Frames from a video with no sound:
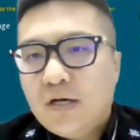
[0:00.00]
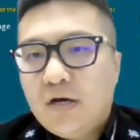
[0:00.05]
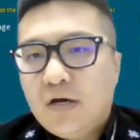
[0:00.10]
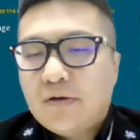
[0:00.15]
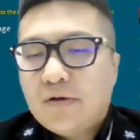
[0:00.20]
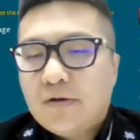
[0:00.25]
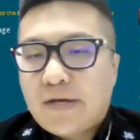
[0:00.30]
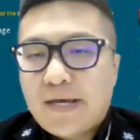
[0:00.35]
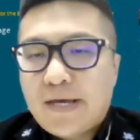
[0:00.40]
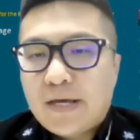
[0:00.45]

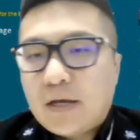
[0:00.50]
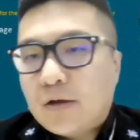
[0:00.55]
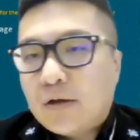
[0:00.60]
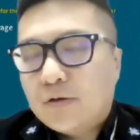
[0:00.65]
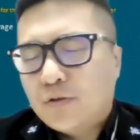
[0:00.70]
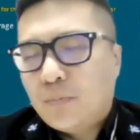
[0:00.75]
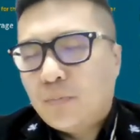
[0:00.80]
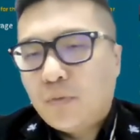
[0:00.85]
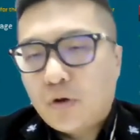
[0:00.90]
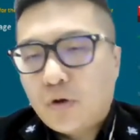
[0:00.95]
Okay,
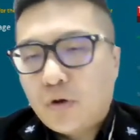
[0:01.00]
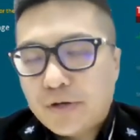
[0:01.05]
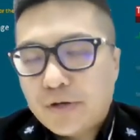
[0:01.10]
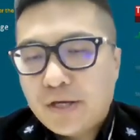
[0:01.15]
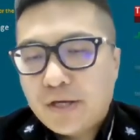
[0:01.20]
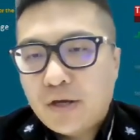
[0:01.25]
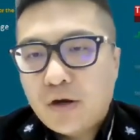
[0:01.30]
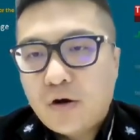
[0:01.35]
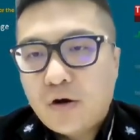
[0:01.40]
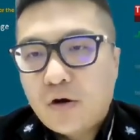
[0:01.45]
good
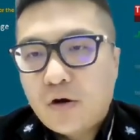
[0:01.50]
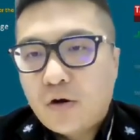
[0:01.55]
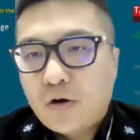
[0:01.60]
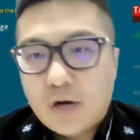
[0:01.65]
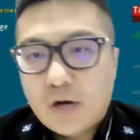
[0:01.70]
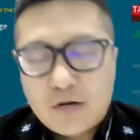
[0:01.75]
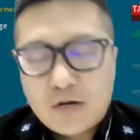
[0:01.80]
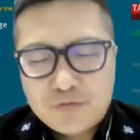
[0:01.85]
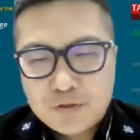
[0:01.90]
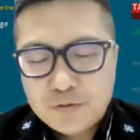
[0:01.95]
morning
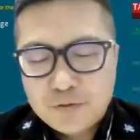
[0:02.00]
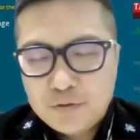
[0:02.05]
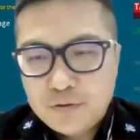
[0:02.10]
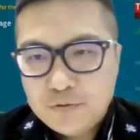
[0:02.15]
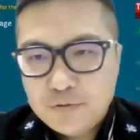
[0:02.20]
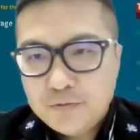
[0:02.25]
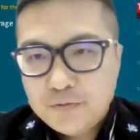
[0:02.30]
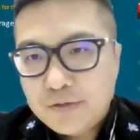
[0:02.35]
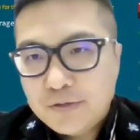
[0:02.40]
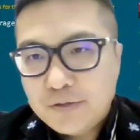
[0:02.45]
or
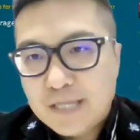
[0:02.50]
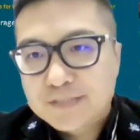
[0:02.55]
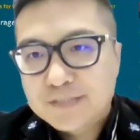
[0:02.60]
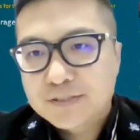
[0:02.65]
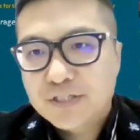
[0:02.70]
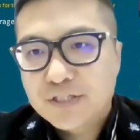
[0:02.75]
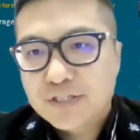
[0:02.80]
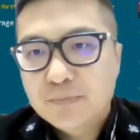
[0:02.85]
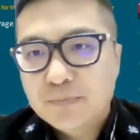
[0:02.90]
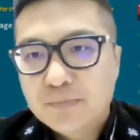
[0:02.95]
afternoon,
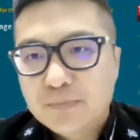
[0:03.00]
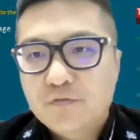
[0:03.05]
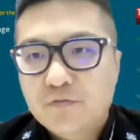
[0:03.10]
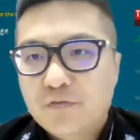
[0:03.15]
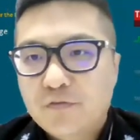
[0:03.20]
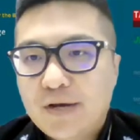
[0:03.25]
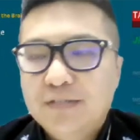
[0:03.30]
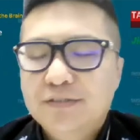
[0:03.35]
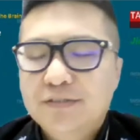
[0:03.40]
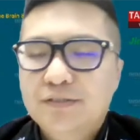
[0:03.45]
esteemed
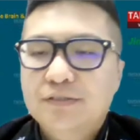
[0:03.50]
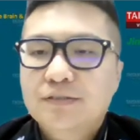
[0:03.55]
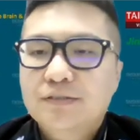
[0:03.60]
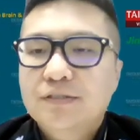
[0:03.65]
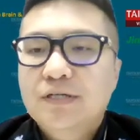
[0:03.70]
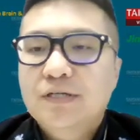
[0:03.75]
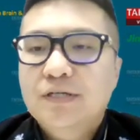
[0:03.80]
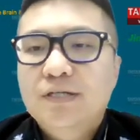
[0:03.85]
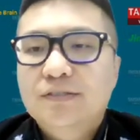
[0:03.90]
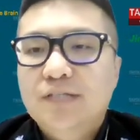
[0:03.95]
friends.